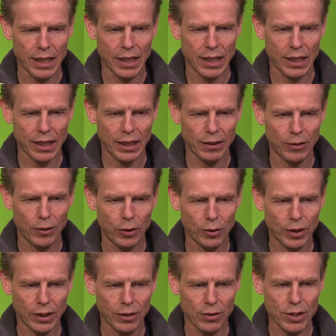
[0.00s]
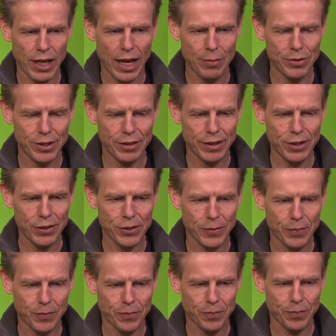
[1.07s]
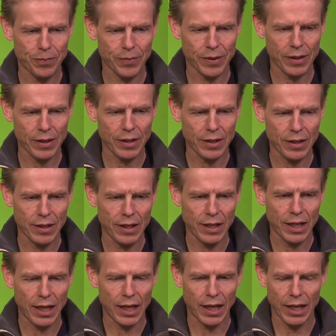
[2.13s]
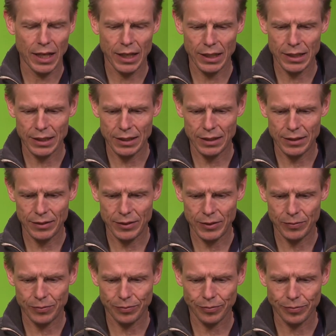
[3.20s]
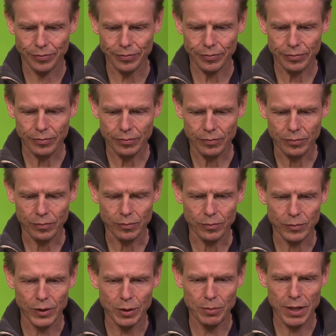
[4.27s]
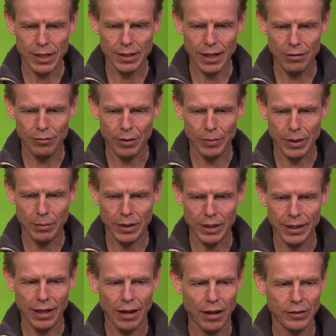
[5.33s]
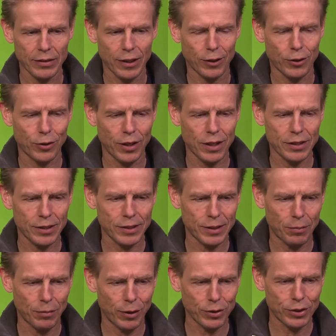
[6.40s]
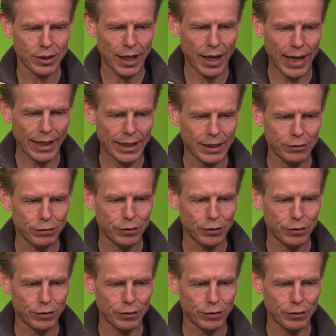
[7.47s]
I can now look at those time series. And you might have remembered that Anna Kronast is the most active